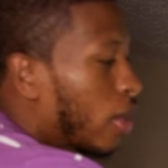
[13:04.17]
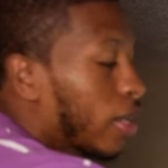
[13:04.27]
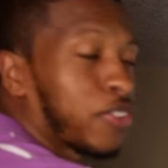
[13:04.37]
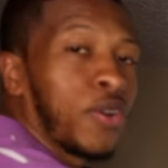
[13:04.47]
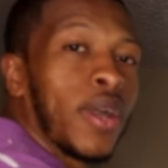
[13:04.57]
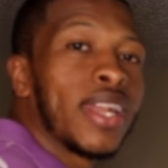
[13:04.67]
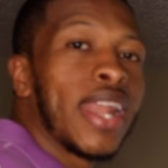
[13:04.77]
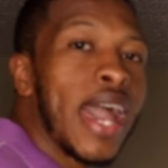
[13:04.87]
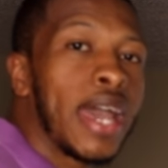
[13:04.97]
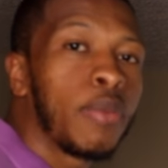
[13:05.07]
Let's go ahead and
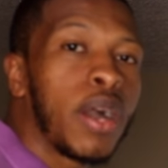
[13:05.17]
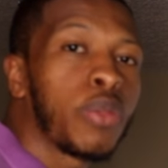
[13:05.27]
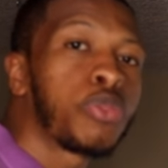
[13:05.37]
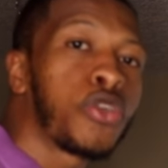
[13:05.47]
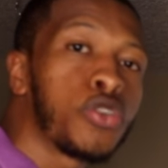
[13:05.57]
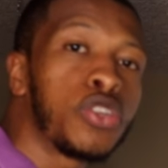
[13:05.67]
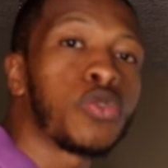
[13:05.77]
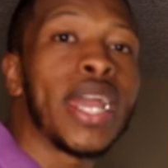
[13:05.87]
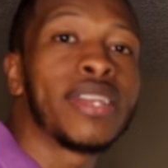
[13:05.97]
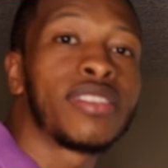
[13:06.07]
add about
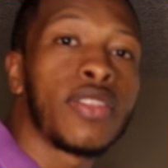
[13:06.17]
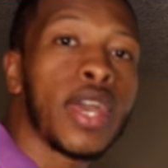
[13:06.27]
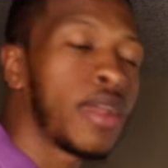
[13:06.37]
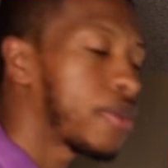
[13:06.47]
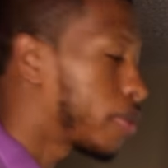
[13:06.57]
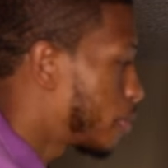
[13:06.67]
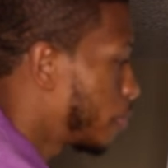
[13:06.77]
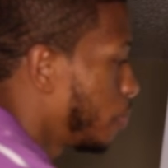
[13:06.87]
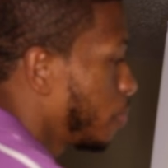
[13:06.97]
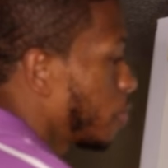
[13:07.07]
$30,000 to that.
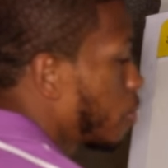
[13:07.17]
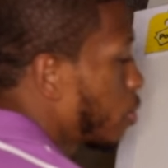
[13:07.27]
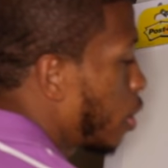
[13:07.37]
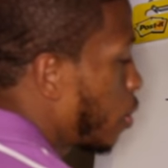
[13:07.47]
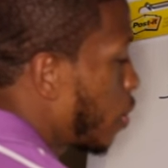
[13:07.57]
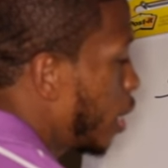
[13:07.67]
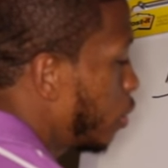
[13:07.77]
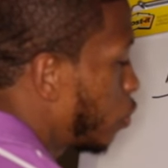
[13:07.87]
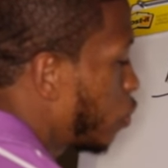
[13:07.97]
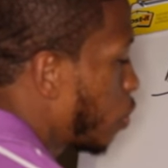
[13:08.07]
All
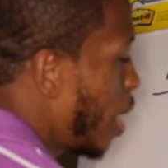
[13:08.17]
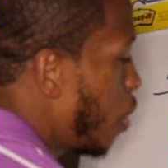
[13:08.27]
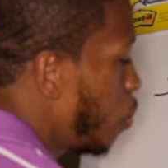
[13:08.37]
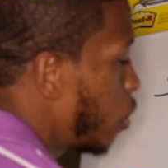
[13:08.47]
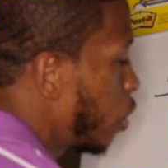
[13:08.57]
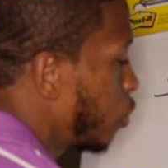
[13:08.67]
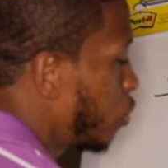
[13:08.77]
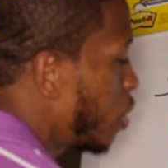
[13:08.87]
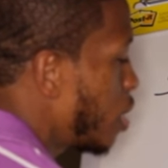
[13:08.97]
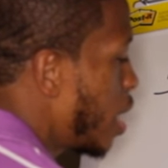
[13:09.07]
right. So that
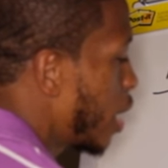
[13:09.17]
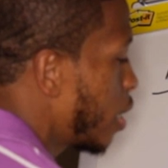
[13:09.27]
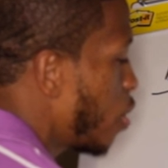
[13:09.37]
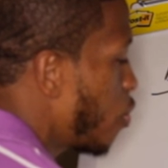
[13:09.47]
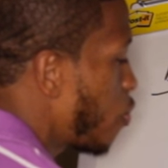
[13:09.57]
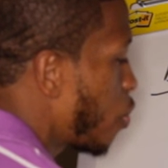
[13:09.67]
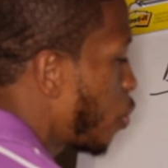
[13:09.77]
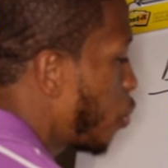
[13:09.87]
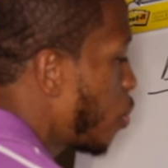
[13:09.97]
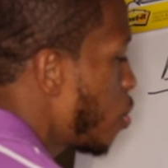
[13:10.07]
was negative
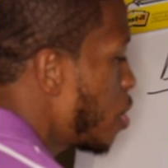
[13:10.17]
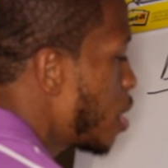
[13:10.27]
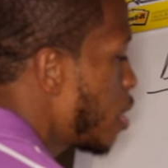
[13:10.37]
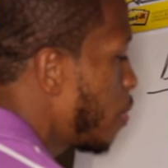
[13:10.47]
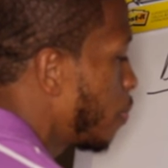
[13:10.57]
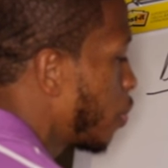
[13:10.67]
$30,000.